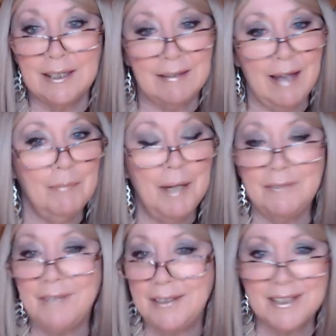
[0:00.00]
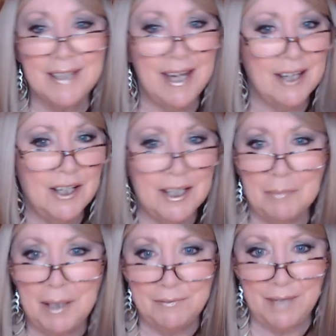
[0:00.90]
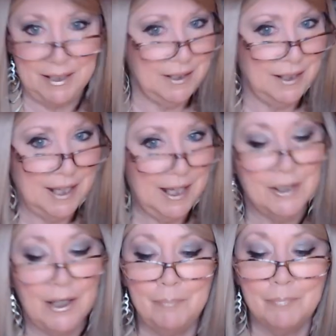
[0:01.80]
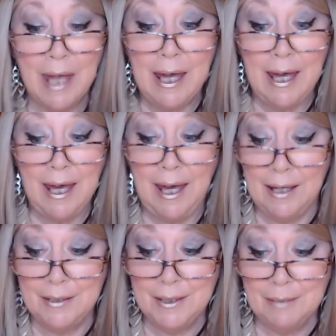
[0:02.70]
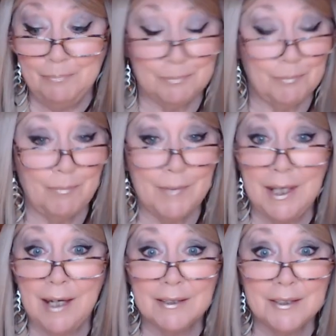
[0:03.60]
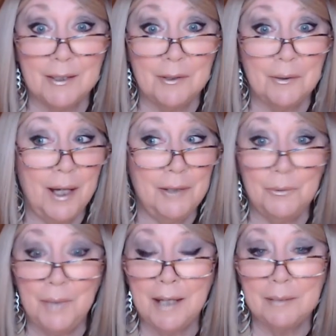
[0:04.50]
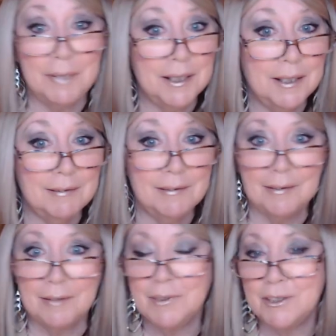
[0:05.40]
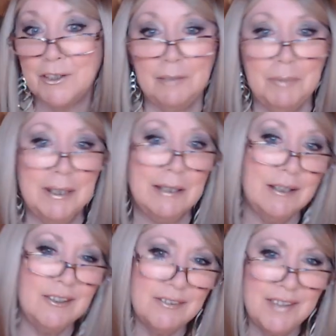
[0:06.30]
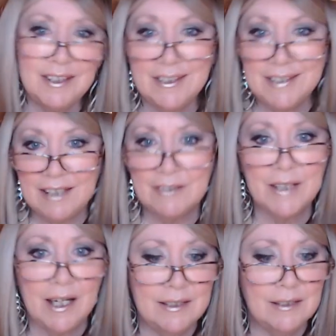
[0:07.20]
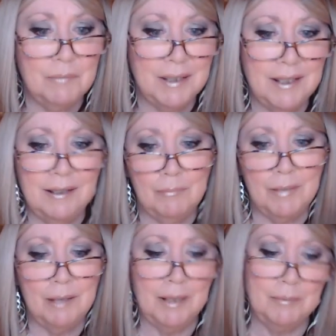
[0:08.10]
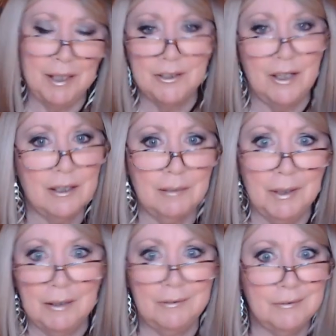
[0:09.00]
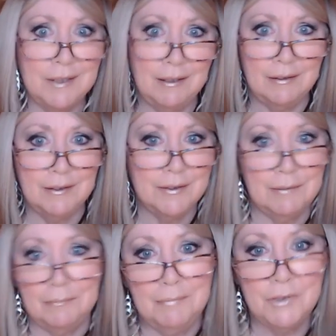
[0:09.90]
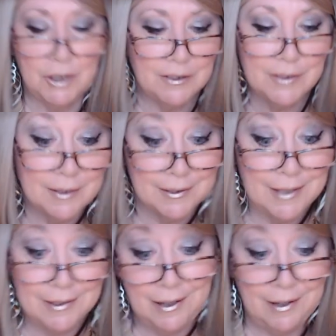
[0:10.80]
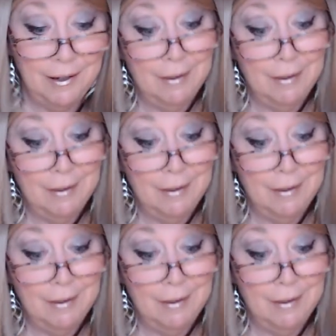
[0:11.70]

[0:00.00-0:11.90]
I might have had this hat on, I might have had another hat on, and um, yeah, so I knew we had a meeting. It was just going to be, you know, the regular sales guys and me and blah, blah, blah, talking about sales and machines and things like that.